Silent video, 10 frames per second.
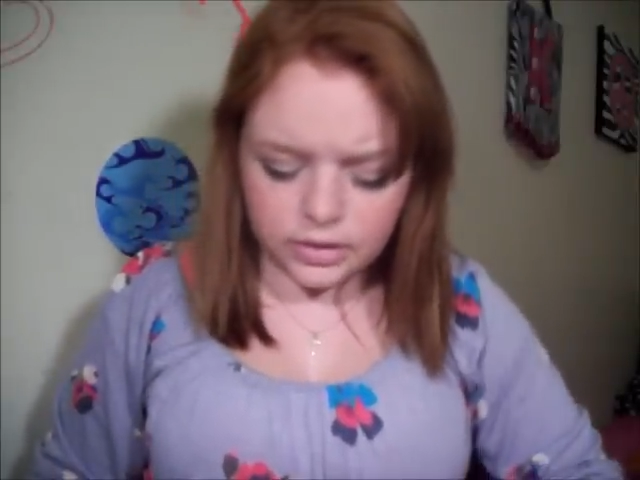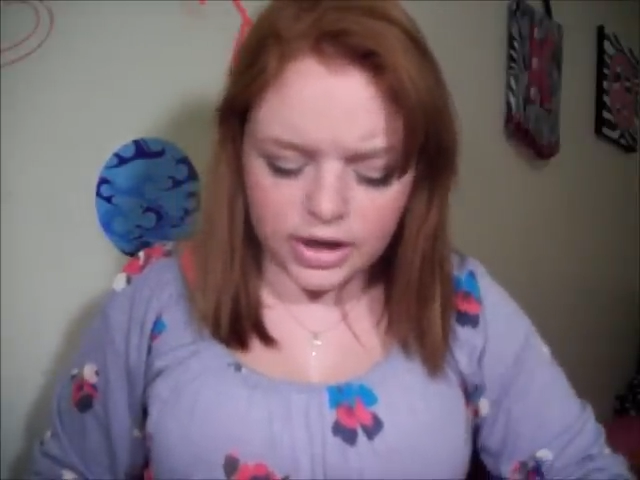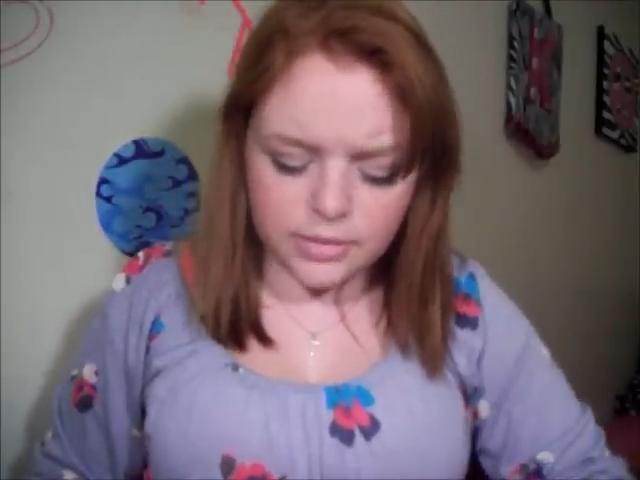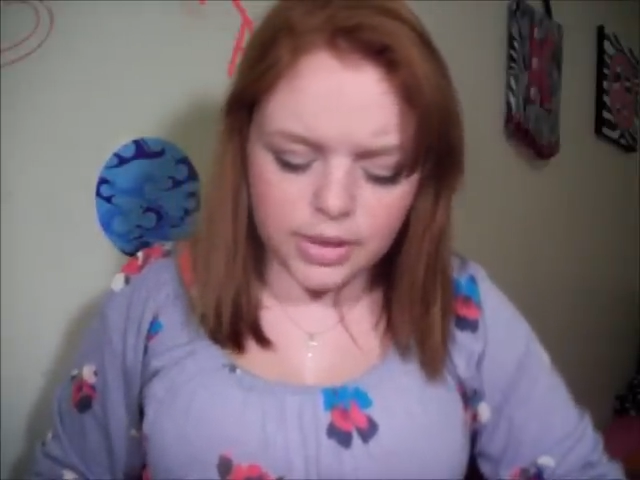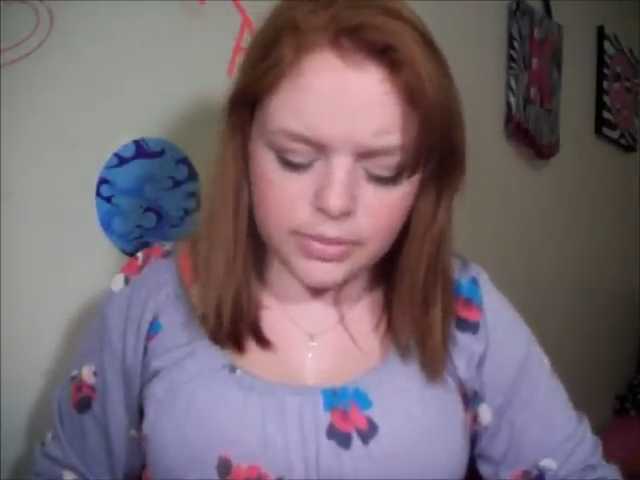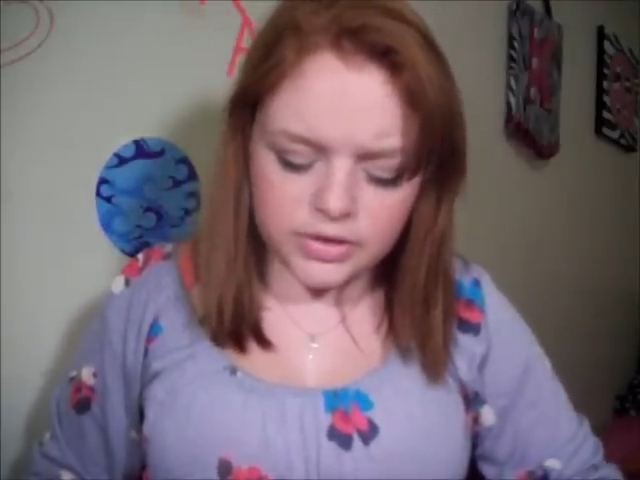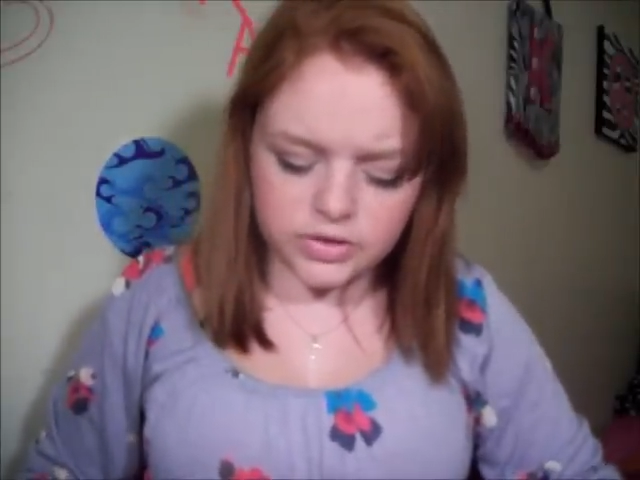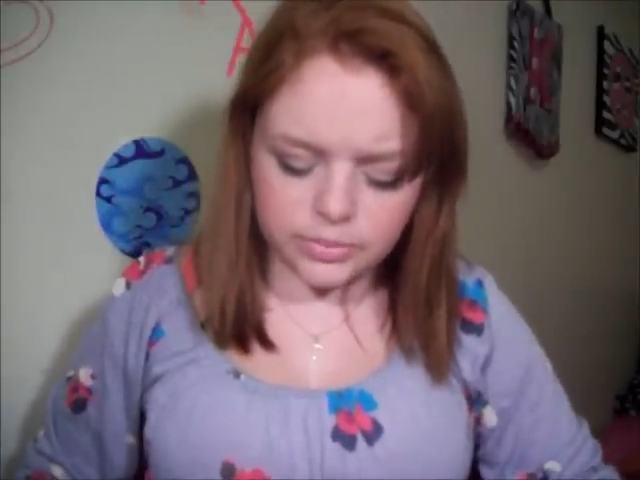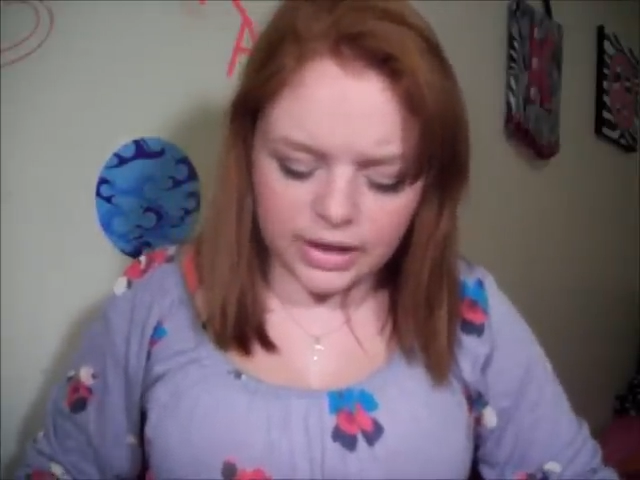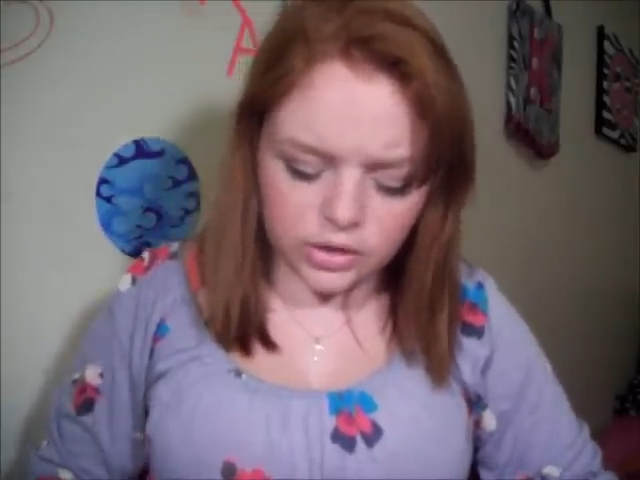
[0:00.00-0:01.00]
in my
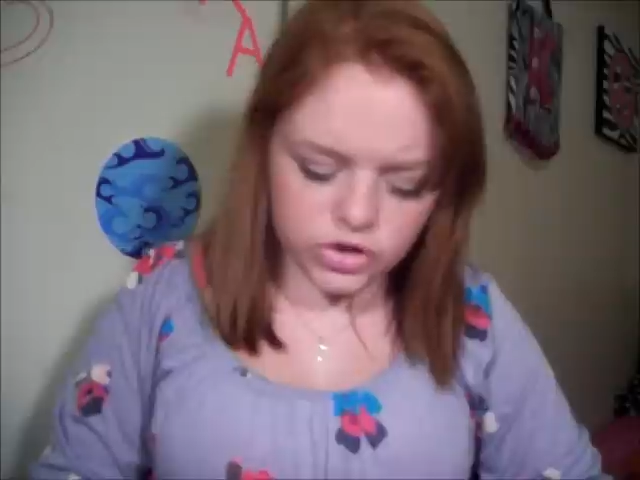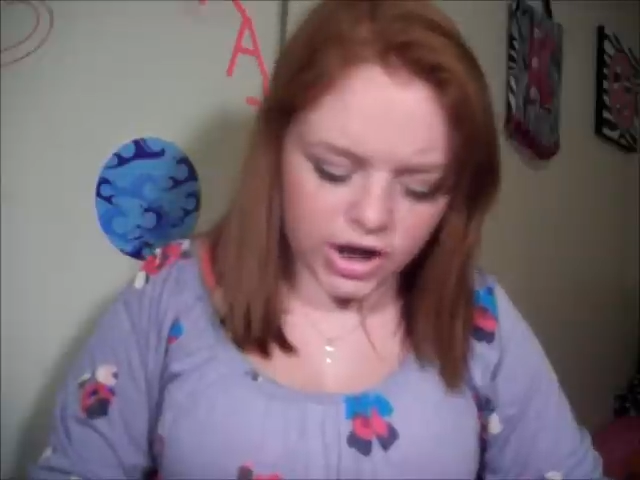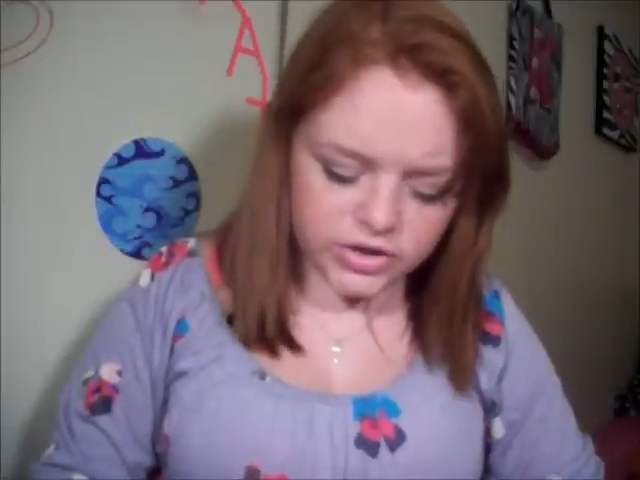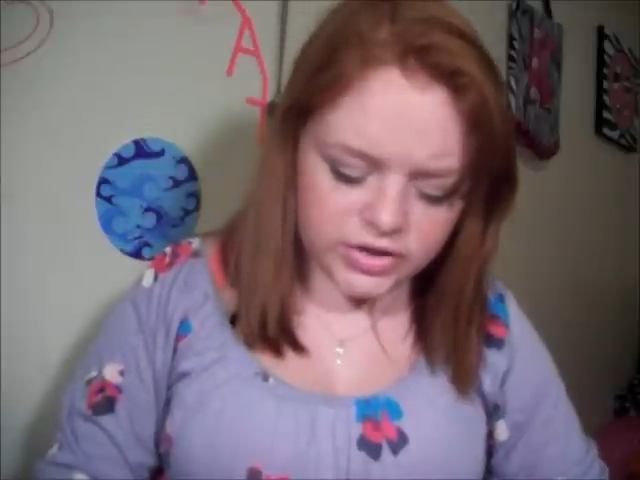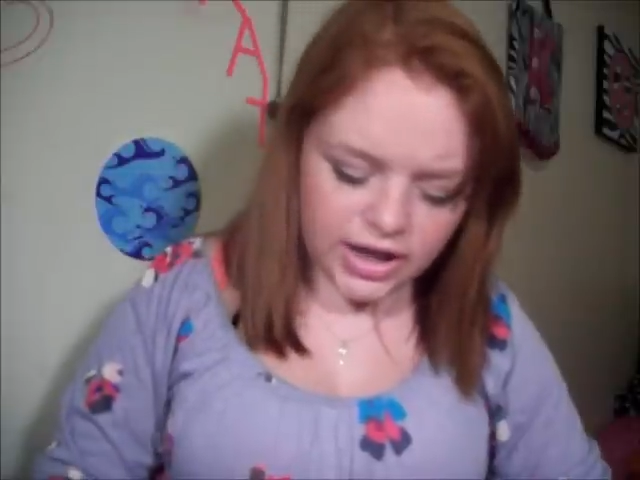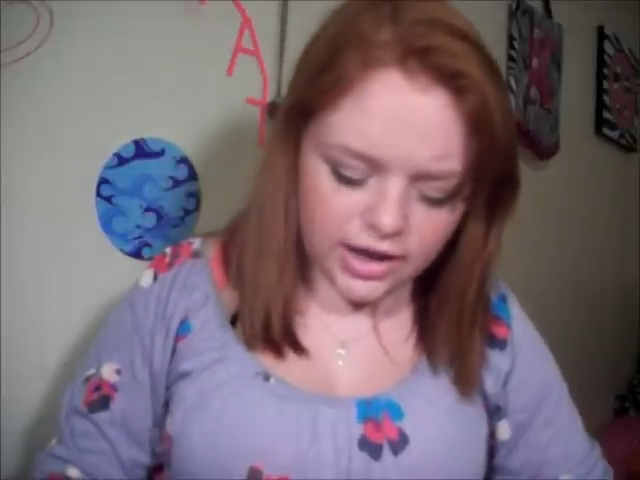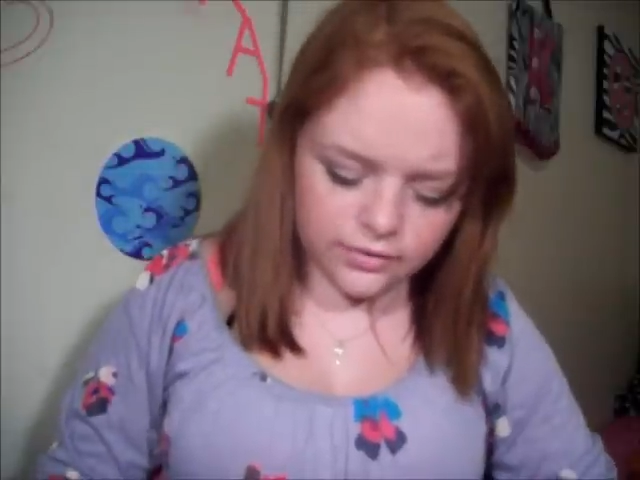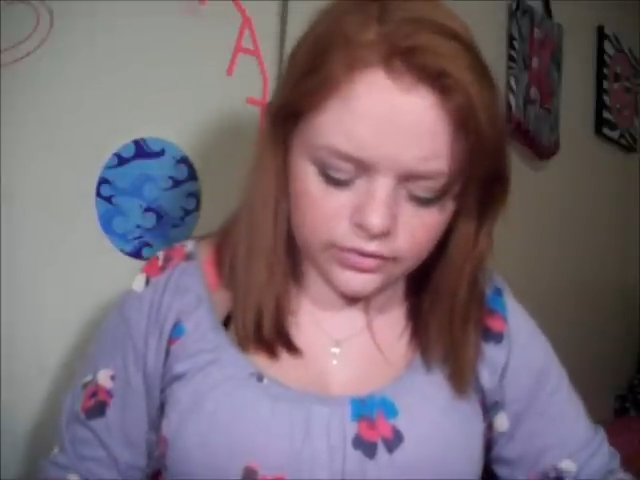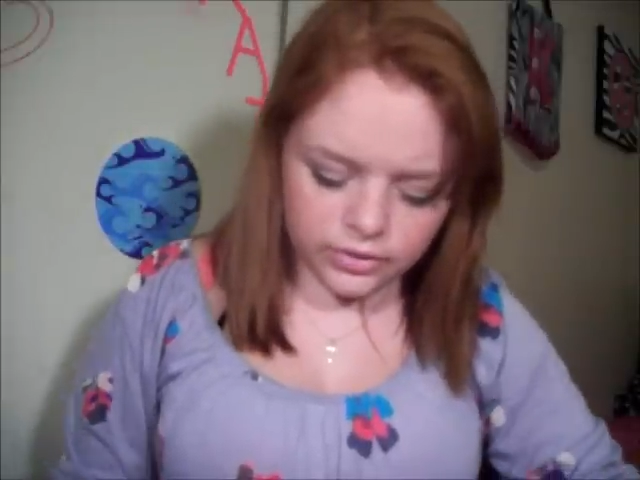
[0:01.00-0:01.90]
pencil pouch I just have